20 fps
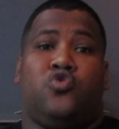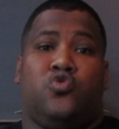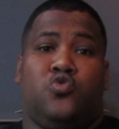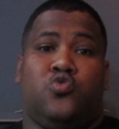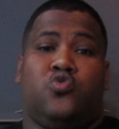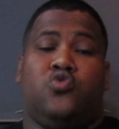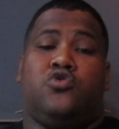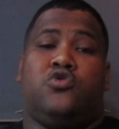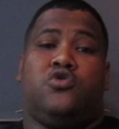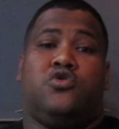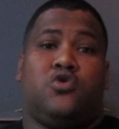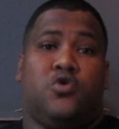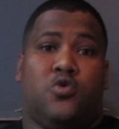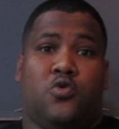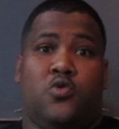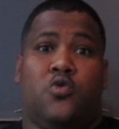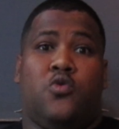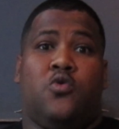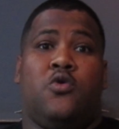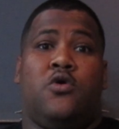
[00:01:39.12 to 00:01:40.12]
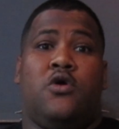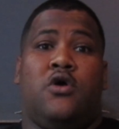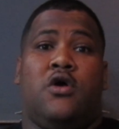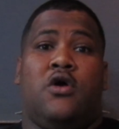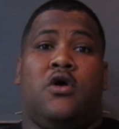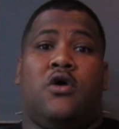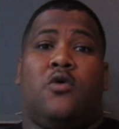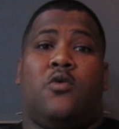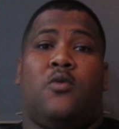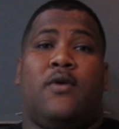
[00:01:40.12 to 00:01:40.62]
2-2
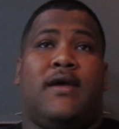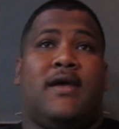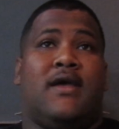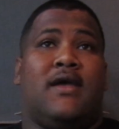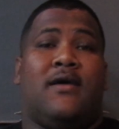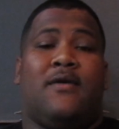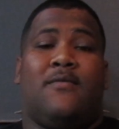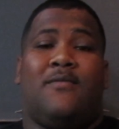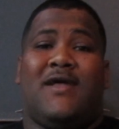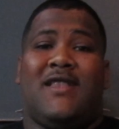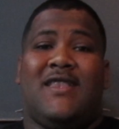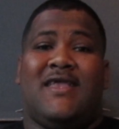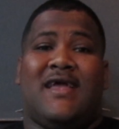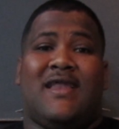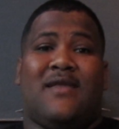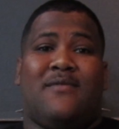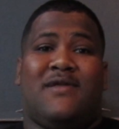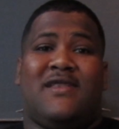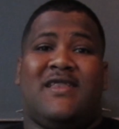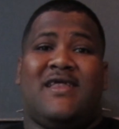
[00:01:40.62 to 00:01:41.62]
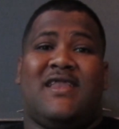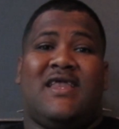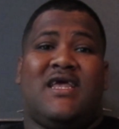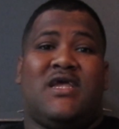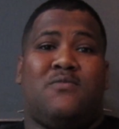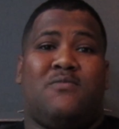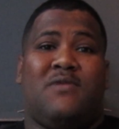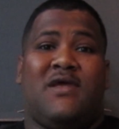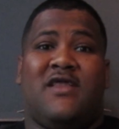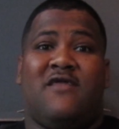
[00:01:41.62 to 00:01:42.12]
where Banyana Banyana
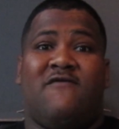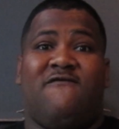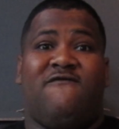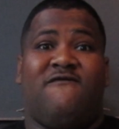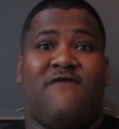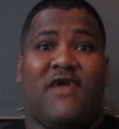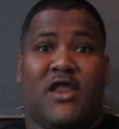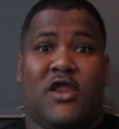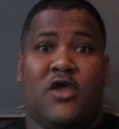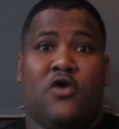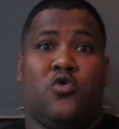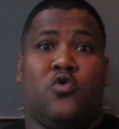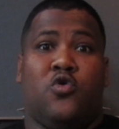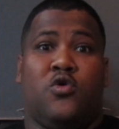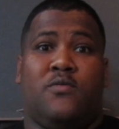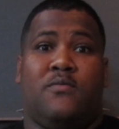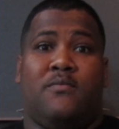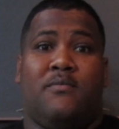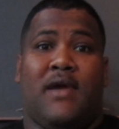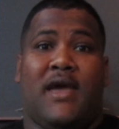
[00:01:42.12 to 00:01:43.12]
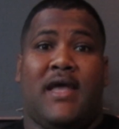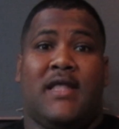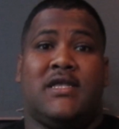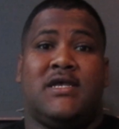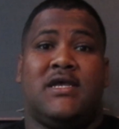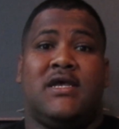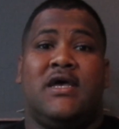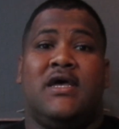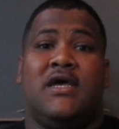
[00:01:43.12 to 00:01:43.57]
has played a very good match.